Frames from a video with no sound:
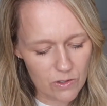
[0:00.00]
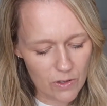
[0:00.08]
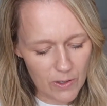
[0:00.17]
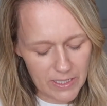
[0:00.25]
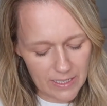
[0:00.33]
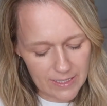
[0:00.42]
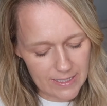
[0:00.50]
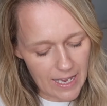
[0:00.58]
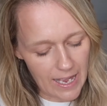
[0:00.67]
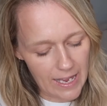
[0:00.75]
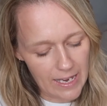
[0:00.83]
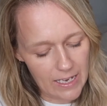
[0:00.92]
Although it does
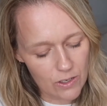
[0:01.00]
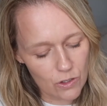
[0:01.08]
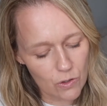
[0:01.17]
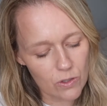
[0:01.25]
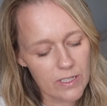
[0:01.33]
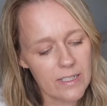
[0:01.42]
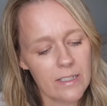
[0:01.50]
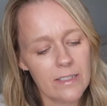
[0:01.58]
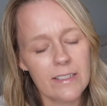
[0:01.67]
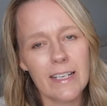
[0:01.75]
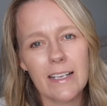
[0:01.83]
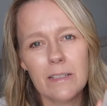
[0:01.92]
say 0 to
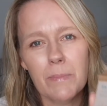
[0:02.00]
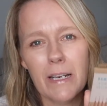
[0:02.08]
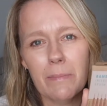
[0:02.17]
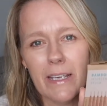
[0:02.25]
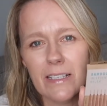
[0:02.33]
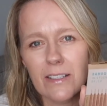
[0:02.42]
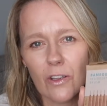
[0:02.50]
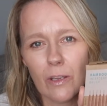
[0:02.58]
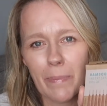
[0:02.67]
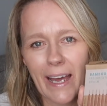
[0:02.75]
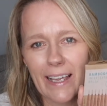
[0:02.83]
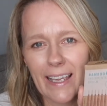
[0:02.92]
6 millimeters on the
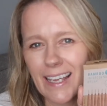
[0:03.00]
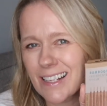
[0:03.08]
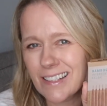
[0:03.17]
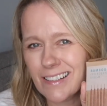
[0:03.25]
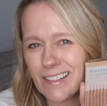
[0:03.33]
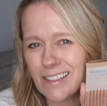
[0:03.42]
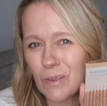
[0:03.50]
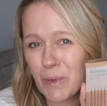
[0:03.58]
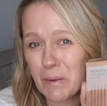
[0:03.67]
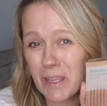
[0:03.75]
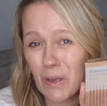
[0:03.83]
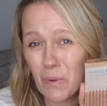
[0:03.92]
packet, so
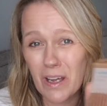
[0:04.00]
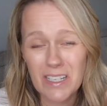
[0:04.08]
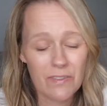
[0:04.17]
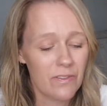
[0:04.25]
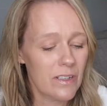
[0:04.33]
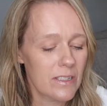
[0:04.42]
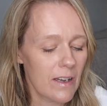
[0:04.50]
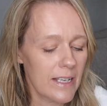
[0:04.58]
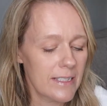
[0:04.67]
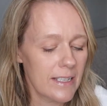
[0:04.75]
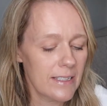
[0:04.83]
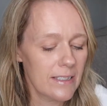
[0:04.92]
maybe they were different
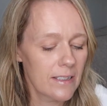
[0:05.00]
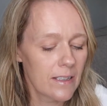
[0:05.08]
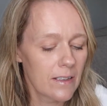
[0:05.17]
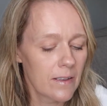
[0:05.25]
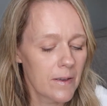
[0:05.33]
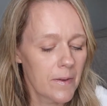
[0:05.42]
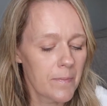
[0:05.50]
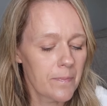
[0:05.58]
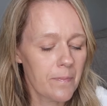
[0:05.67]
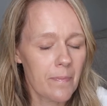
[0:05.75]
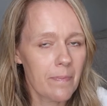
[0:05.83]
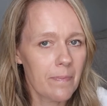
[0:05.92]
sizes.
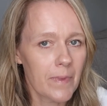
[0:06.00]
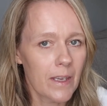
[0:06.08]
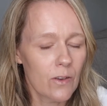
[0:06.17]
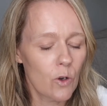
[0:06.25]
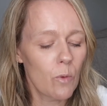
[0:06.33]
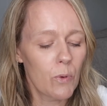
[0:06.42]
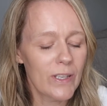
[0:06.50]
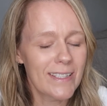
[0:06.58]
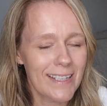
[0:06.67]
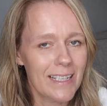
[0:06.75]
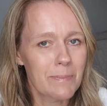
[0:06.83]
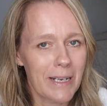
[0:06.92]

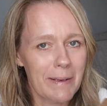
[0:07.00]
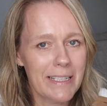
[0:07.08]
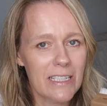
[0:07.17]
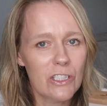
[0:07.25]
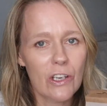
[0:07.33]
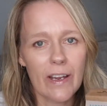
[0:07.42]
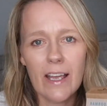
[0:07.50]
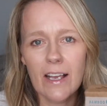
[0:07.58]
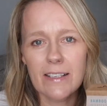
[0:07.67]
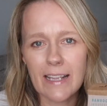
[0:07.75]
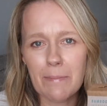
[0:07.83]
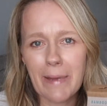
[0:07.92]
0.6 millimeters, sorry.
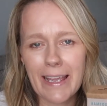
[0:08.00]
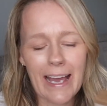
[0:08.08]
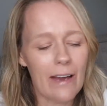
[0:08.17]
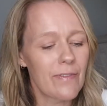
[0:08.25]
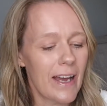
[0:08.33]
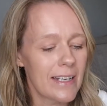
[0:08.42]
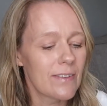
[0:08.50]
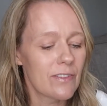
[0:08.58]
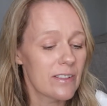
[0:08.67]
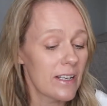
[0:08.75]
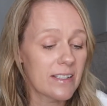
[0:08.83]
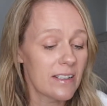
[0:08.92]
So they may have had
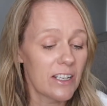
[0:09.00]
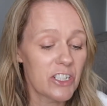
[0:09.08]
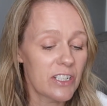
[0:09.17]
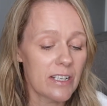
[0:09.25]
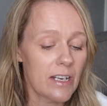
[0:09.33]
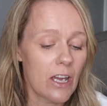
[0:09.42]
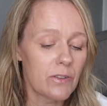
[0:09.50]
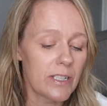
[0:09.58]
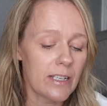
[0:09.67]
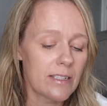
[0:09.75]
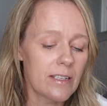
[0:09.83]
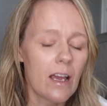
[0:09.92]
different sizes and I just didn't
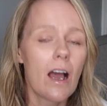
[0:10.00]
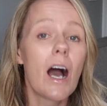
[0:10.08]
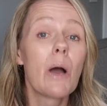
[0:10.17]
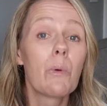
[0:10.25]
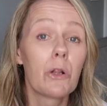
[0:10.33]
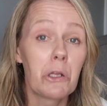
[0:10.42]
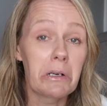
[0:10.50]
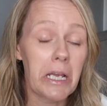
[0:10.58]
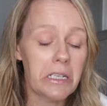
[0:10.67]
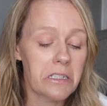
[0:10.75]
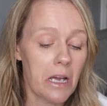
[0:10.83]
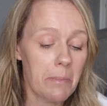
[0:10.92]
notice. I will look
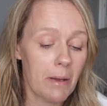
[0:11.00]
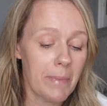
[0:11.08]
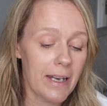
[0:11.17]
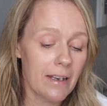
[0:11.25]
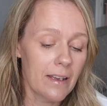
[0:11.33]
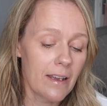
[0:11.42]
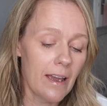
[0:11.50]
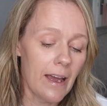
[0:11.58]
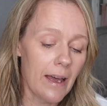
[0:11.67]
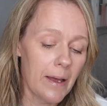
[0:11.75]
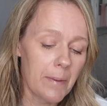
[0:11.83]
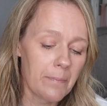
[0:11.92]
next time I'm
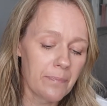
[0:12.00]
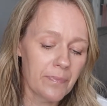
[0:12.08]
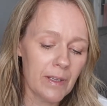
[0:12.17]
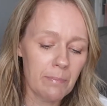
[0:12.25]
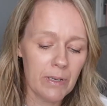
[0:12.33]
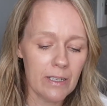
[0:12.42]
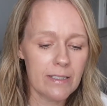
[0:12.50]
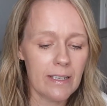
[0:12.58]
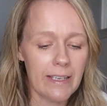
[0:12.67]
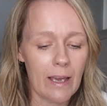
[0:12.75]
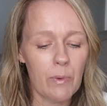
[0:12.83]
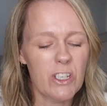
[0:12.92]
in. But
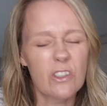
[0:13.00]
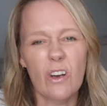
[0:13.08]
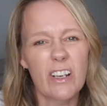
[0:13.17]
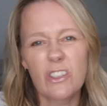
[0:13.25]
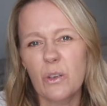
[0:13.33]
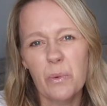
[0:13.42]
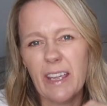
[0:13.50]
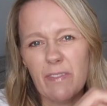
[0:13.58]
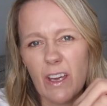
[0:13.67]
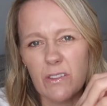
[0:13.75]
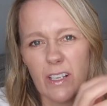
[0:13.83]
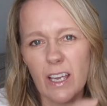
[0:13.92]
yeah, I just thought we'd give
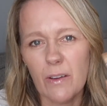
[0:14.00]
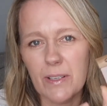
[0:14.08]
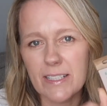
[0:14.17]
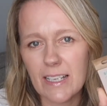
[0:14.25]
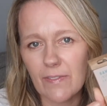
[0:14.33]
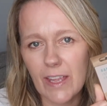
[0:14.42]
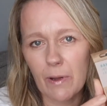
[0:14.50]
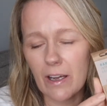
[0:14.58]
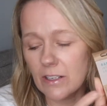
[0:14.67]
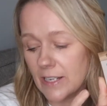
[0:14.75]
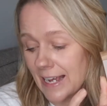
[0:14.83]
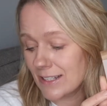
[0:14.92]
those a go and see if they were
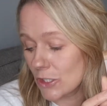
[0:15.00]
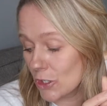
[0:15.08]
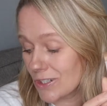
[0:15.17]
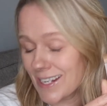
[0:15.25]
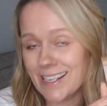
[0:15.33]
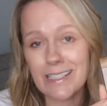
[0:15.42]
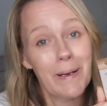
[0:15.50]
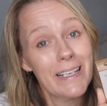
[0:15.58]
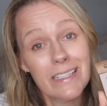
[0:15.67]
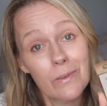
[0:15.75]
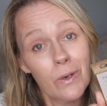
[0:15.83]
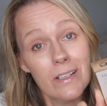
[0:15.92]
as good as the
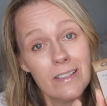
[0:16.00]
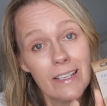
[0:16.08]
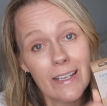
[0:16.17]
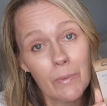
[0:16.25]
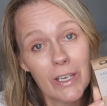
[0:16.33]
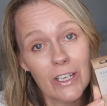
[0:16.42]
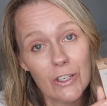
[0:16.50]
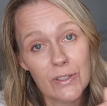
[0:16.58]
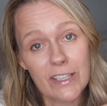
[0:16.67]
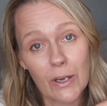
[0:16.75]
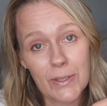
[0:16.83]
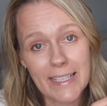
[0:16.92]
plastic ones, and then we can use
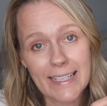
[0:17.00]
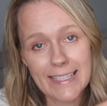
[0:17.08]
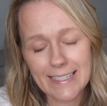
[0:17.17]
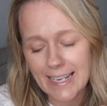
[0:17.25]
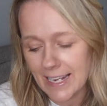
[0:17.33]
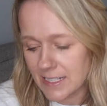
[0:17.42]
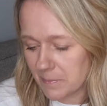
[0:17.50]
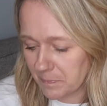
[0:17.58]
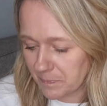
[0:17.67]
those instead.